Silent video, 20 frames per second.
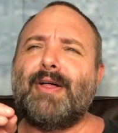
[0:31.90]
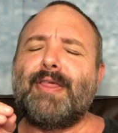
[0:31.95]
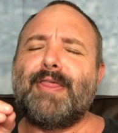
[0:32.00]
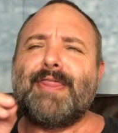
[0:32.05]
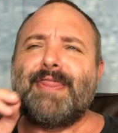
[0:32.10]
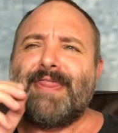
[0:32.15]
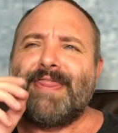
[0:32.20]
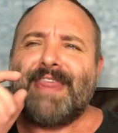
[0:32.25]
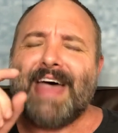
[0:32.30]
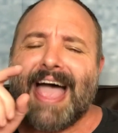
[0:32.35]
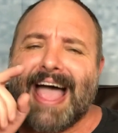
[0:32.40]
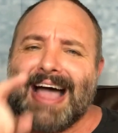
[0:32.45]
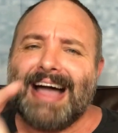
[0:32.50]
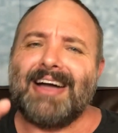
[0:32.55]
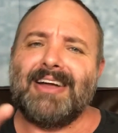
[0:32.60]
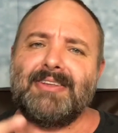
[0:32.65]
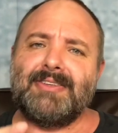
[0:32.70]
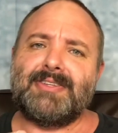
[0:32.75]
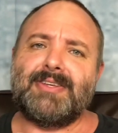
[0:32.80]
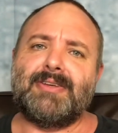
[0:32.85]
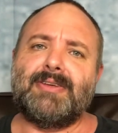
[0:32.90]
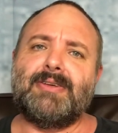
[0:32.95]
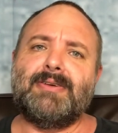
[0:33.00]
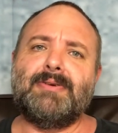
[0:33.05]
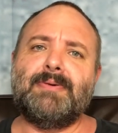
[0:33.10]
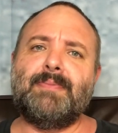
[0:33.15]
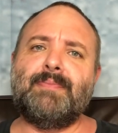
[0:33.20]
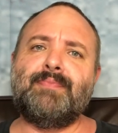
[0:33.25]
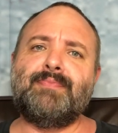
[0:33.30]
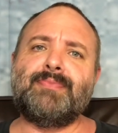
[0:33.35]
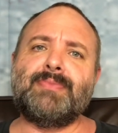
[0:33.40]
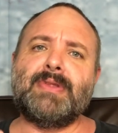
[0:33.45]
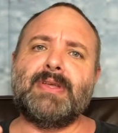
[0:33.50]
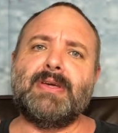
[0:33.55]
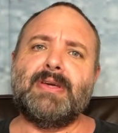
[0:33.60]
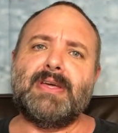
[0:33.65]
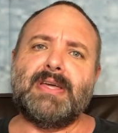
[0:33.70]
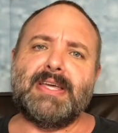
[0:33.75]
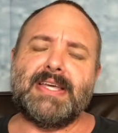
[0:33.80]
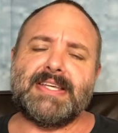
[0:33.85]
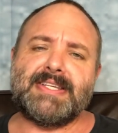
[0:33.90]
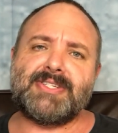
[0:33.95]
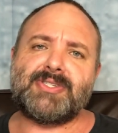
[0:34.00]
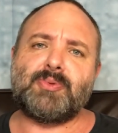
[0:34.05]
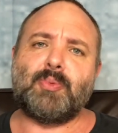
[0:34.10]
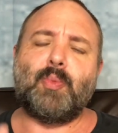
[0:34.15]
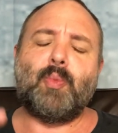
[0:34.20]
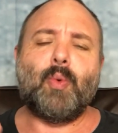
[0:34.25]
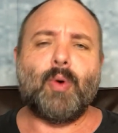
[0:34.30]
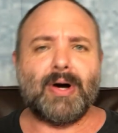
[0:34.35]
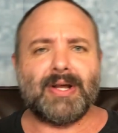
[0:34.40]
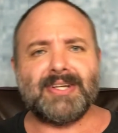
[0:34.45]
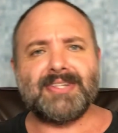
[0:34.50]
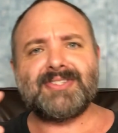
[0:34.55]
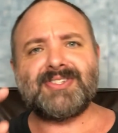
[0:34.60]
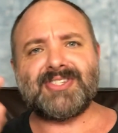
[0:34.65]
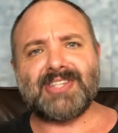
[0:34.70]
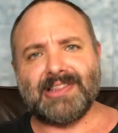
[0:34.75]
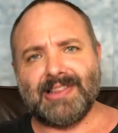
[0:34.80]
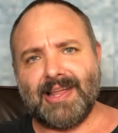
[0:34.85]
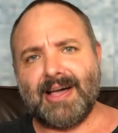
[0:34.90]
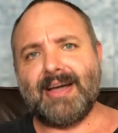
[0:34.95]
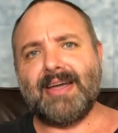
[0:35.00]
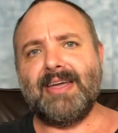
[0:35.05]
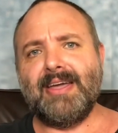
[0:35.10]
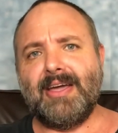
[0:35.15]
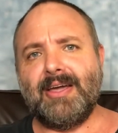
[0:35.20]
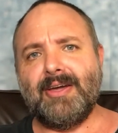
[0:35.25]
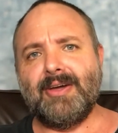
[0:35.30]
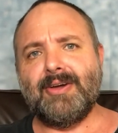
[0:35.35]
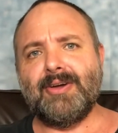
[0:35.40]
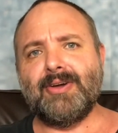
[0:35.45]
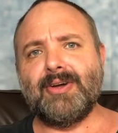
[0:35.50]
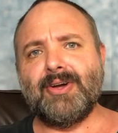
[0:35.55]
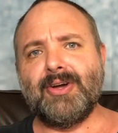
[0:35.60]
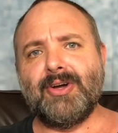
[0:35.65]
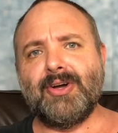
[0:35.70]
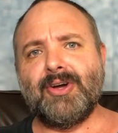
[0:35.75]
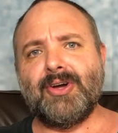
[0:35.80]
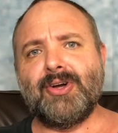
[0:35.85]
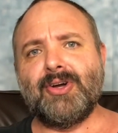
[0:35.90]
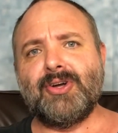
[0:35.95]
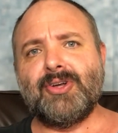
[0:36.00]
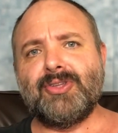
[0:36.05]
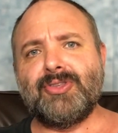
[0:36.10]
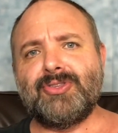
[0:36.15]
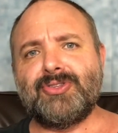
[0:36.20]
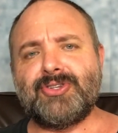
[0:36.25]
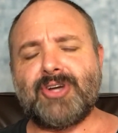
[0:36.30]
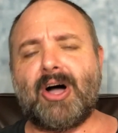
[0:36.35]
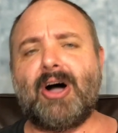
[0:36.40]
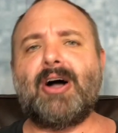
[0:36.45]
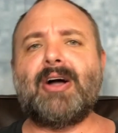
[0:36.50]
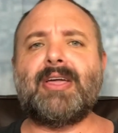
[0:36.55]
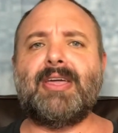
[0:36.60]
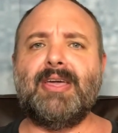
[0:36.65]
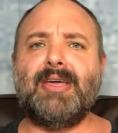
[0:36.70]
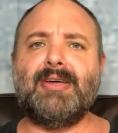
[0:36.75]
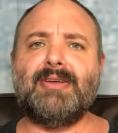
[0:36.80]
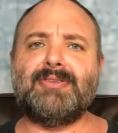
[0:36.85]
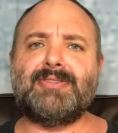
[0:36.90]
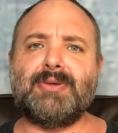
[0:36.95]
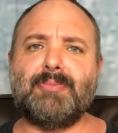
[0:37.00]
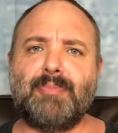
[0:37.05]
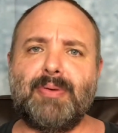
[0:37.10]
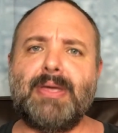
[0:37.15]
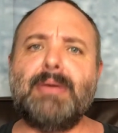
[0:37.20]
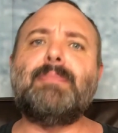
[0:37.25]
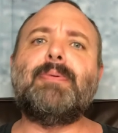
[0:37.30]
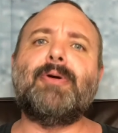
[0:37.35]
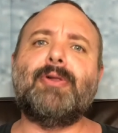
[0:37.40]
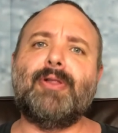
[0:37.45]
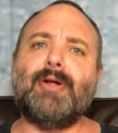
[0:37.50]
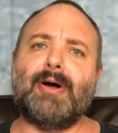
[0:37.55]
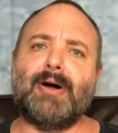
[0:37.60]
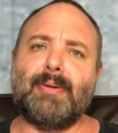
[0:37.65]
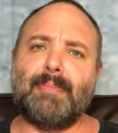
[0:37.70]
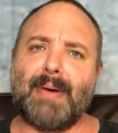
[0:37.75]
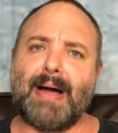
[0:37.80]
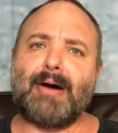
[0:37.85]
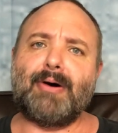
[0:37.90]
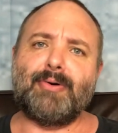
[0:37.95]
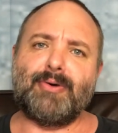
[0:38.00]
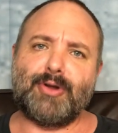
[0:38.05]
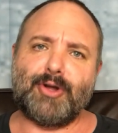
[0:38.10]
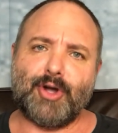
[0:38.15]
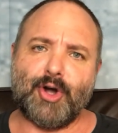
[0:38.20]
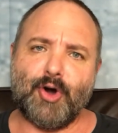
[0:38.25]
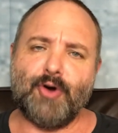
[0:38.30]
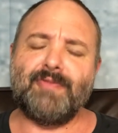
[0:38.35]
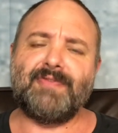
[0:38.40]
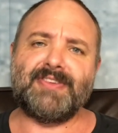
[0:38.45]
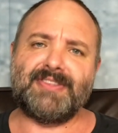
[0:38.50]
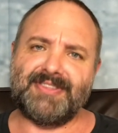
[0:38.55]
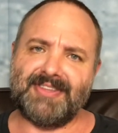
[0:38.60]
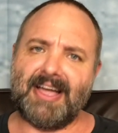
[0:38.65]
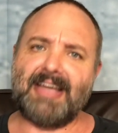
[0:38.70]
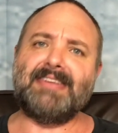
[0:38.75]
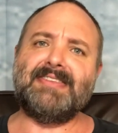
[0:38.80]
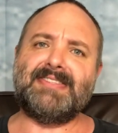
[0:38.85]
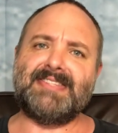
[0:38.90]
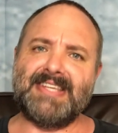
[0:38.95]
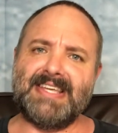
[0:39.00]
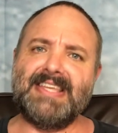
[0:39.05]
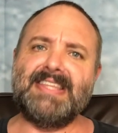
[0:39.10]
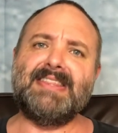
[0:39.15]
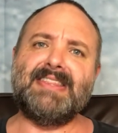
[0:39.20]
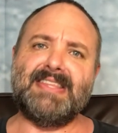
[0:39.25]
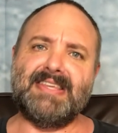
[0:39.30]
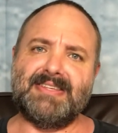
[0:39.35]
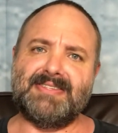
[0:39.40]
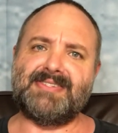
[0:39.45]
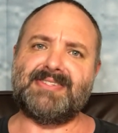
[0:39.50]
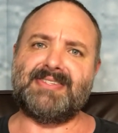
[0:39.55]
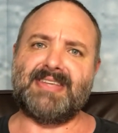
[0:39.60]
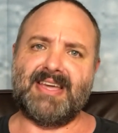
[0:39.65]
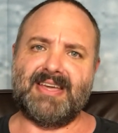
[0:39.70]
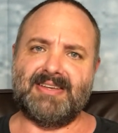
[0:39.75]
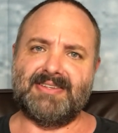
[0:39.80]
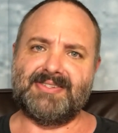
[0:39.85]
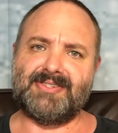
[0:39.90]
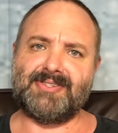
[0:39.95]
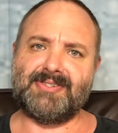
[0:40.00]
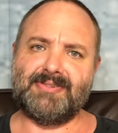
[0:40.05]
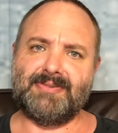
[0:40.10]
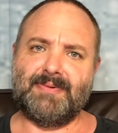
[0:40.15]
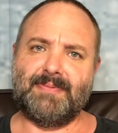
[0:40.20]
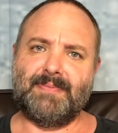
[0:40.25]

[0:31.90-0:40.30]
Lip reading: That is what it's like talking to people about COVID-19 these days.